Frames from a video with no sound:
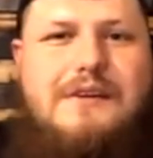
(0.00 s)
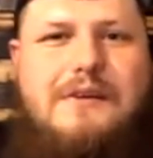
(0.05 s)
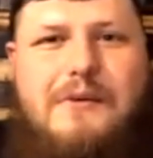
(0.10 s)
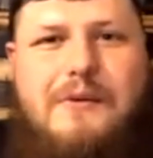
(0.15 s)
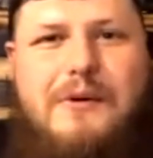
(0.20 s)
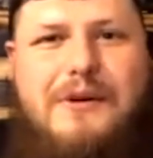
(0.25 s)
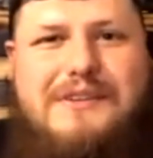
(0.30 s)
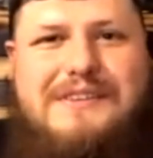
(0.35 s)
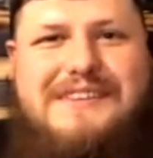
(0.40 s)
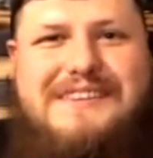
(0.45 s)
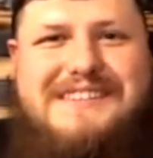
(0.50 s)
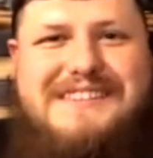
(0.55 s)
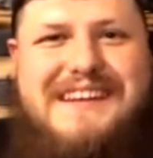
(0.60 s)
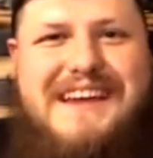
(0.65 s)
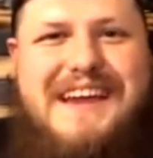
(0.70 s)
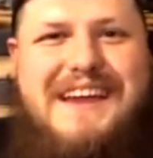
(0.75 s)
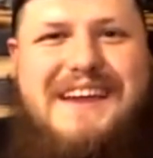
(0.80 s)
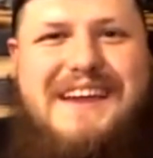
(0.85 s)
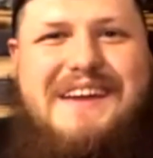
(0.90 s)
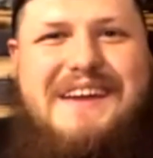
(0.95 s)
what to
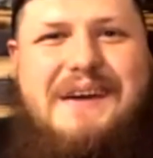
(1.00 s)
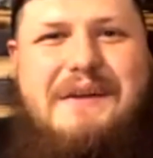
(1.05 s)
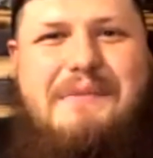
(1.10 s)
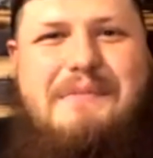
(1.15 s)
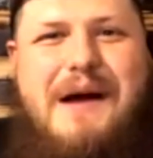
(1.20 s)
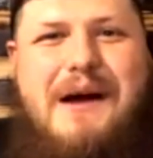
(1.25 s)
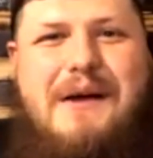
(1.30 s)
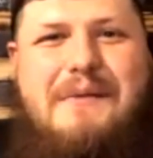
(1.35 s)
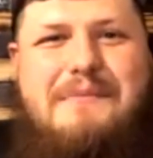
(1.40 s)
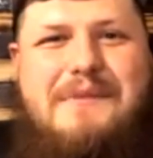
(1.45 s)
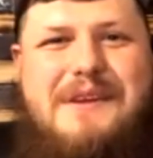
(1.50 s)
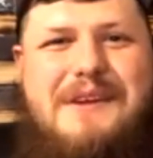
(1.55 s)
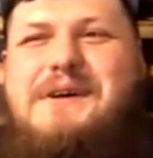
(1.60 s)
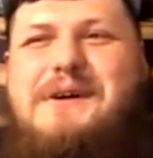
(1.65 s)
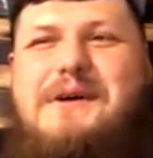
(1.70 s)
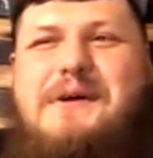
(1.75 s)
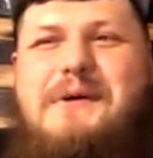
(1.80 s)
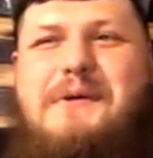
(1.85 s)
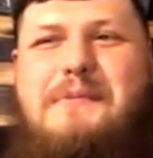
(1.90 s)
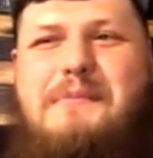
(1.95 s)
say about me,
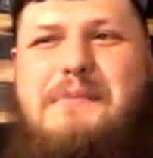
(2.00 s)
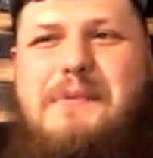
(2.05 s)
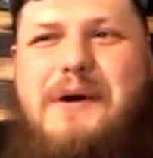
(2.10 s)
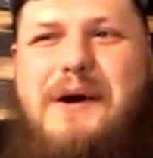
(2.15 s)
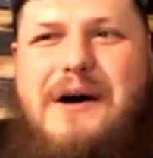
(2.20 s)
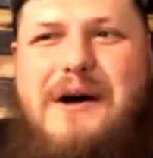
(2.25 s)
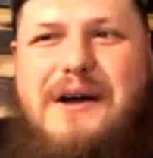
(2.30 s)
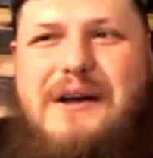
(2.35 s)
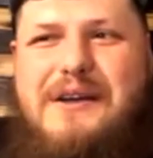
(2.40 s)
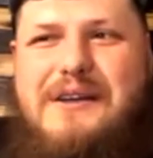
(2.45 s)
but